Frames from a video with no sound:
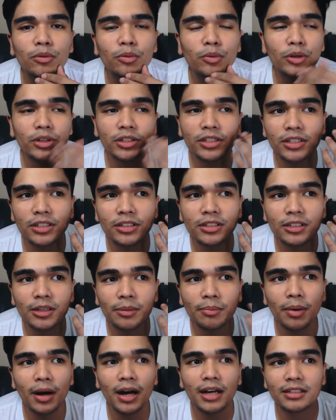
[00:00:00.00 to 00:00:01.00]
which is a
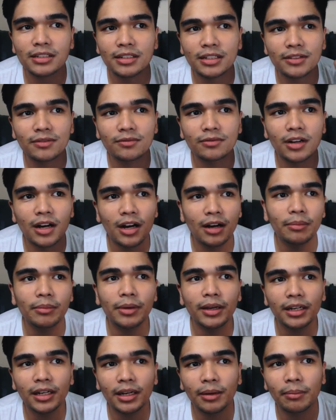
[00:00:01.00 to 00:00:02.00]
positive
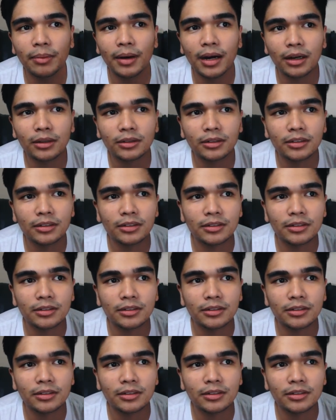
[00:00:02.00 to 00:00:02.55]
comment about